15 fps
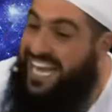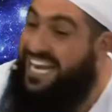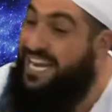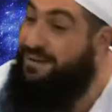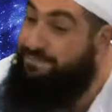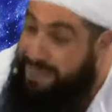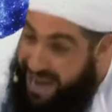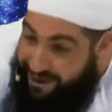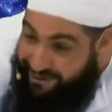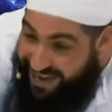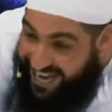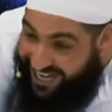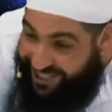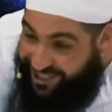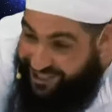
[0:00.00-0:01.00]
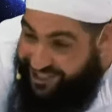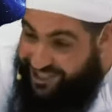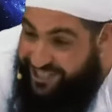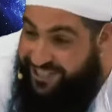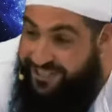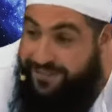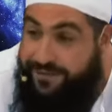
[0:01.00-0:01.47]
that in
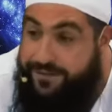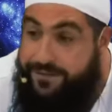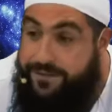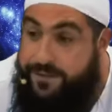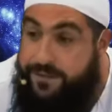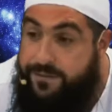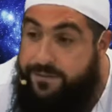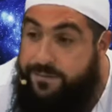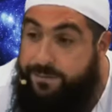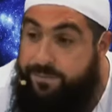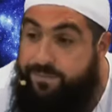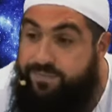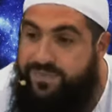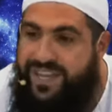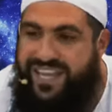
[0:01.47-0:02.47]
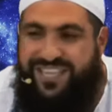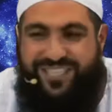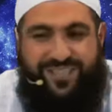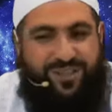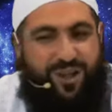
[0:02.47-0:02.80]
marriage, it's